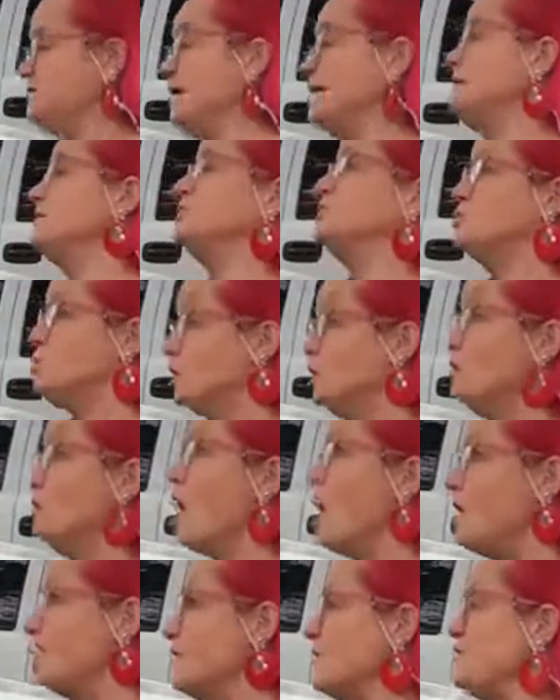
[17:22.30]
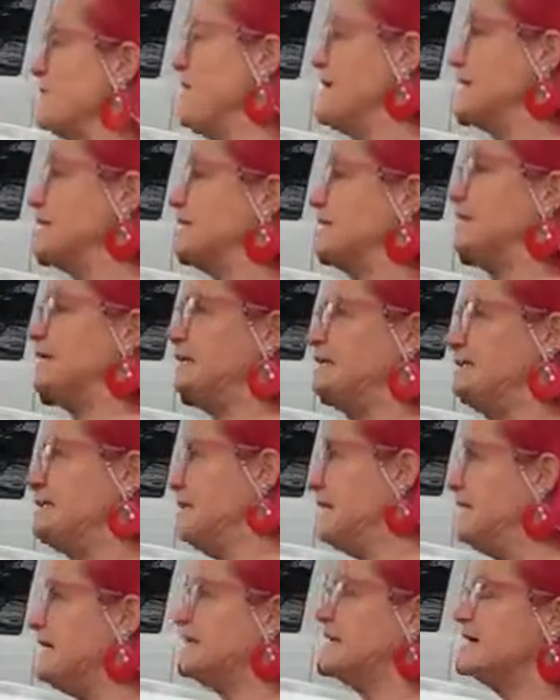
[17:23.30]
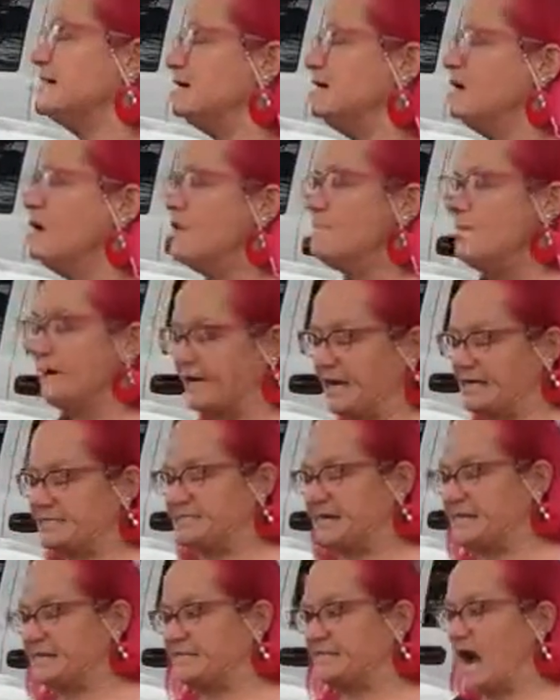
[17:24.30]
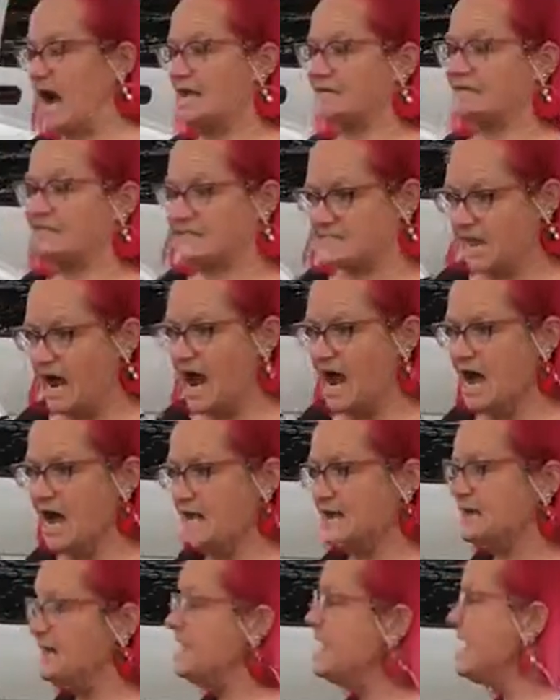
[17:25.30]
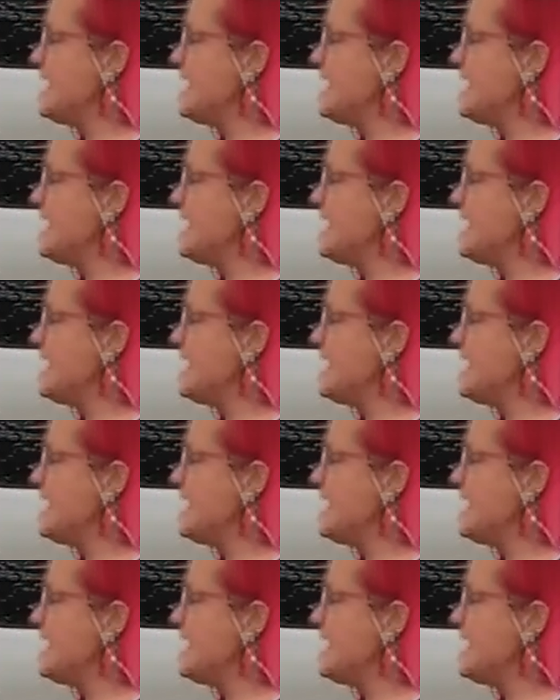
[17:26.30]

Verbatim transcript: didn't do all the things that he did because he's God's son.